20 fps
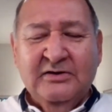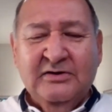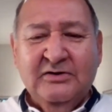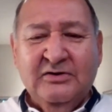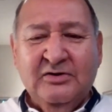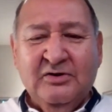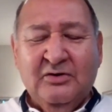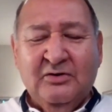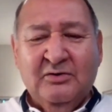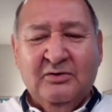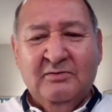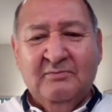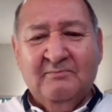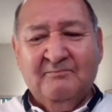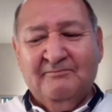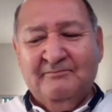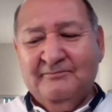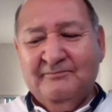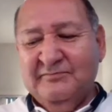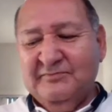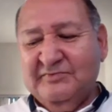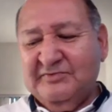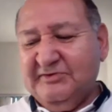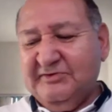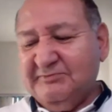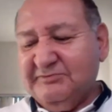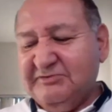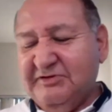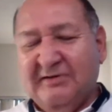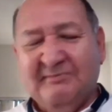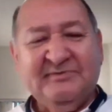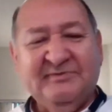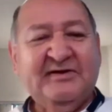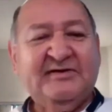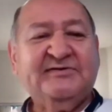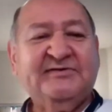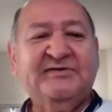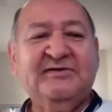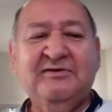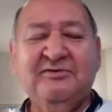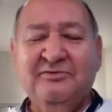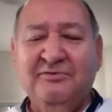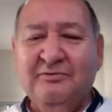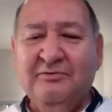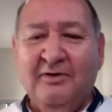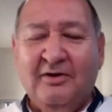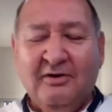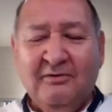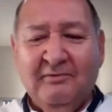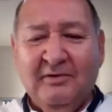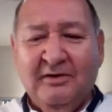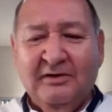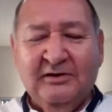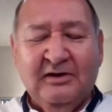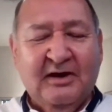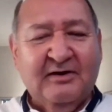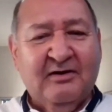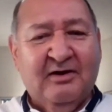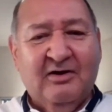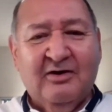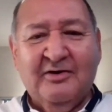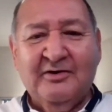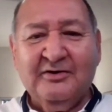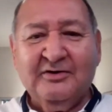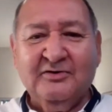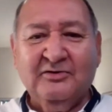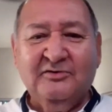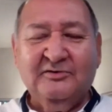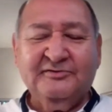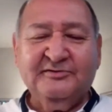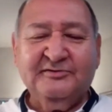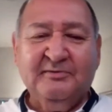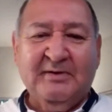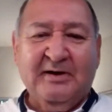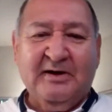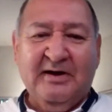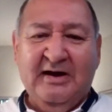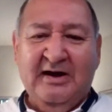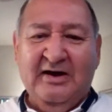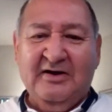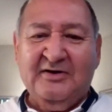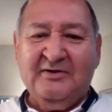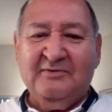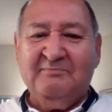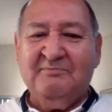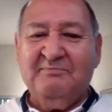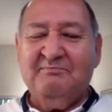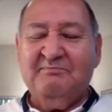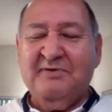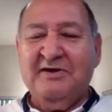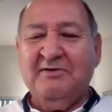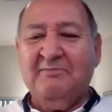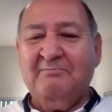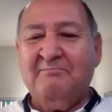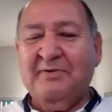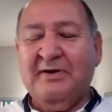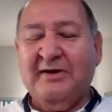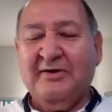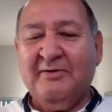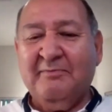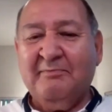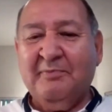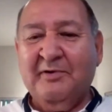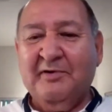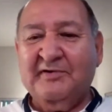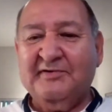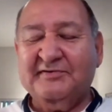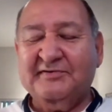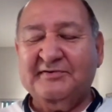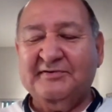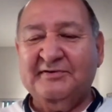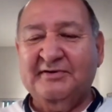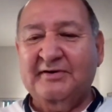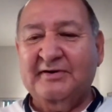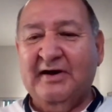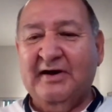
Now, sometimes I see a lot of articles about how to be a better person